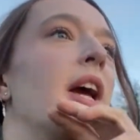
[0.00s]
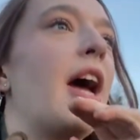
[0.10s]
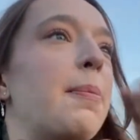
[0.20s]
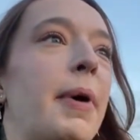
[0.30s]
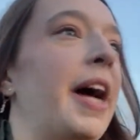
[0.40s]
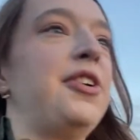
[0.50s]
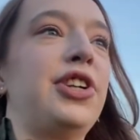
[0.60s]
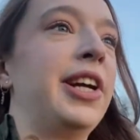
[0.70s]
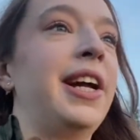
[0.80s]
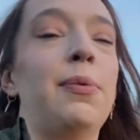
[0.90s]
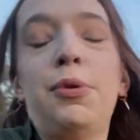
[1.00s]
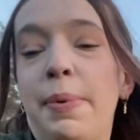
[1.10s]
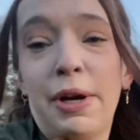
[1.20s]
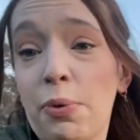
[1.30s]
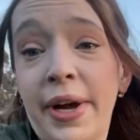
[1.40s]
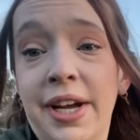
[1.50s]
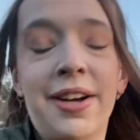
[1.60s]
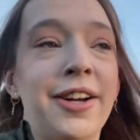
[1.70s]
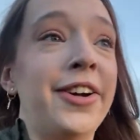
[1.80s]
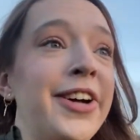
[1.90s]
But actually it would have been quicker
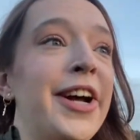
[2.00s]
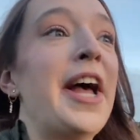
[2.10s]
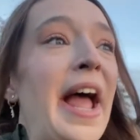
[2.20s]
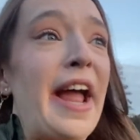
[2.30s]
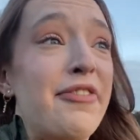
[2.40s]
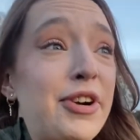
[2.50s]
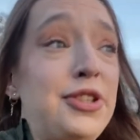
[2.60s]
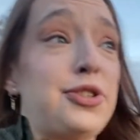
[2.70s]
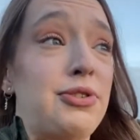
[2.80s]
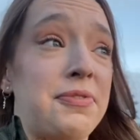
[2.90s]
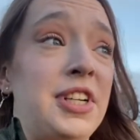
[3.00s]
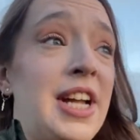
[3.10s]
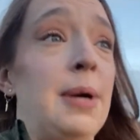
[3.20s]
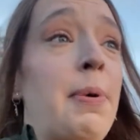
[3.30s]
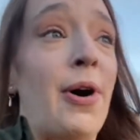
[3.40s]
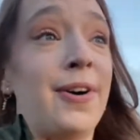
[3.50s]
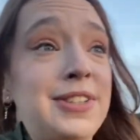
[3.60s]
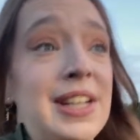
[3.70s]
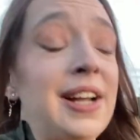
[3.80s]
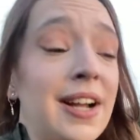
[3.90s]
if I'd just driven here, parked
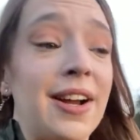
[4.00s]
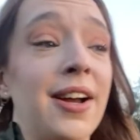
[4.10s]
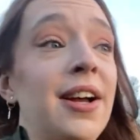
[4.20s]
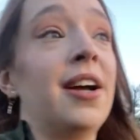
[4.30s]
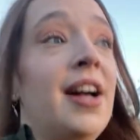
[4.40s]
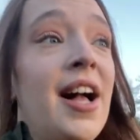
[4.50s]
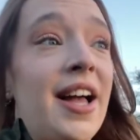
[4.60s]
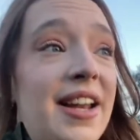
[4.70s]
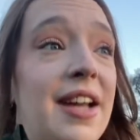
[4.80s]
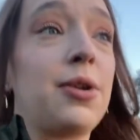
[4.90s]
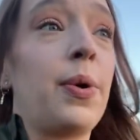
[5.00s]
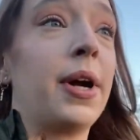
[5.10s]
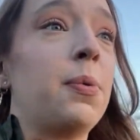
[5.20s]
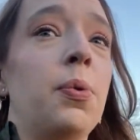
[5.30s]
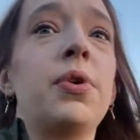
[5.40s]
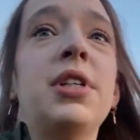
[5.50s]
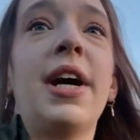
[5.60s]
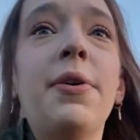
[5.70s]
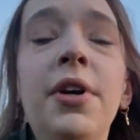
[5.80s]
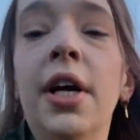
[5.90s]
here and had a quick walk
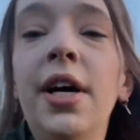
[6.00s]
down.